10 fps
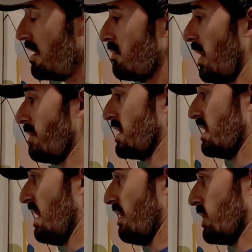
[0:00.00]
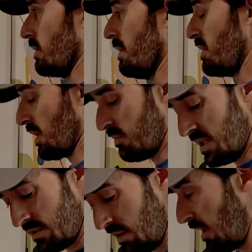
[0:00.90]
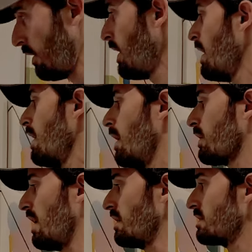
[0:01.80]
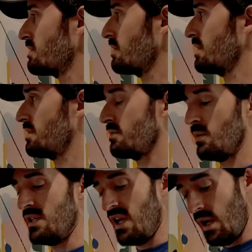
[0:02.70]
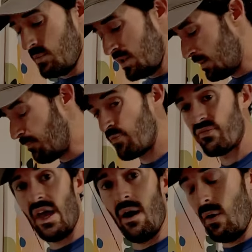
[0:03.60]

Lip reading: you probably need to have a little bit bigger piece in there. Okay, so this is retaped. Now